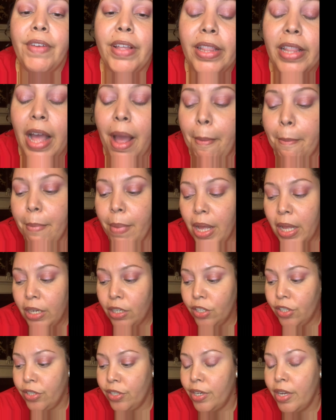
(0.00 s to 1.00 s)
that
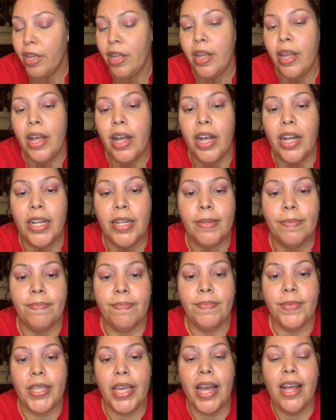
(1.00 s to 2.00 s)
much.
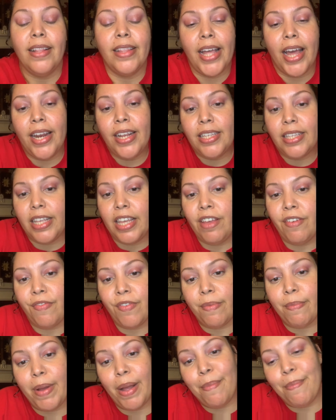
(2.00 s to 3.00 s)
Yeah, that is it
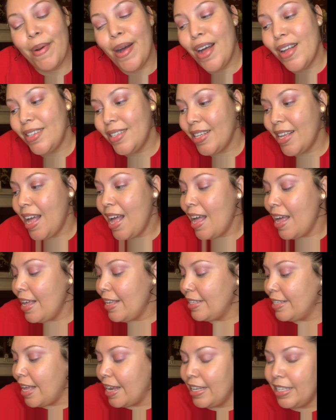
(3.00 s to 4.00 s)
for my box,
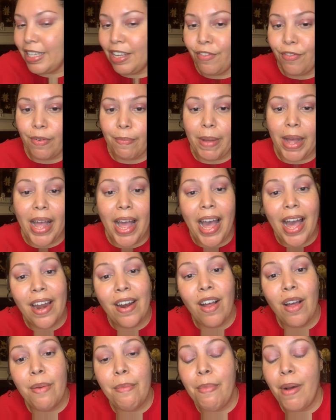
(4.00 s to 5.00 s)
guys. That is it for my
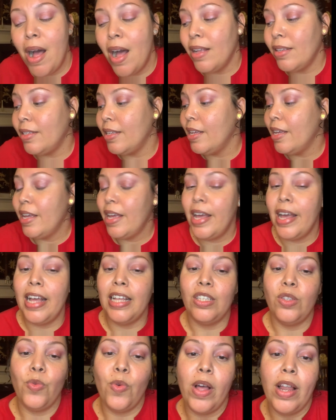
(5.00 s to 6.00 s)
Add-On box,
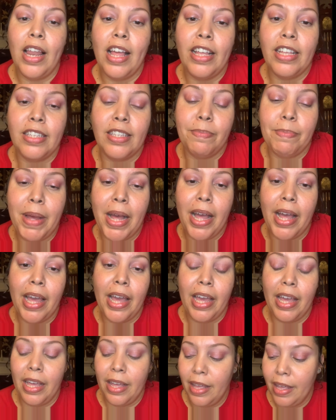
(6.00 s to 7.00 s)
as well as
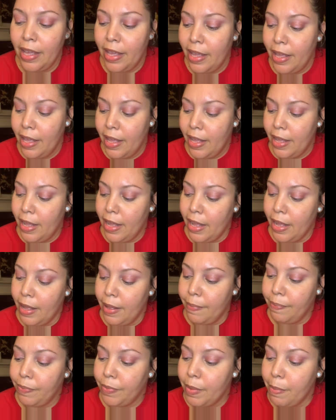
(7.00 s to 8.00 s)
my
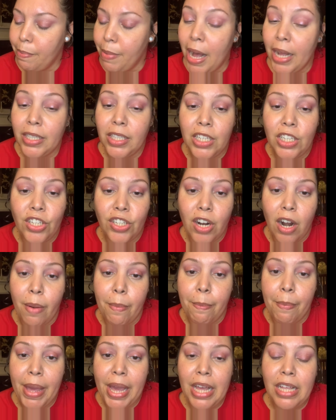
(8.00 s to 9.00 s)

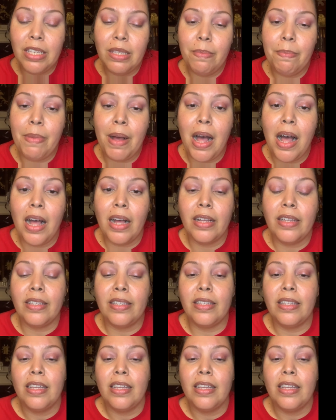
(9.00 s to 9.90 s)
BoxyCharm base box.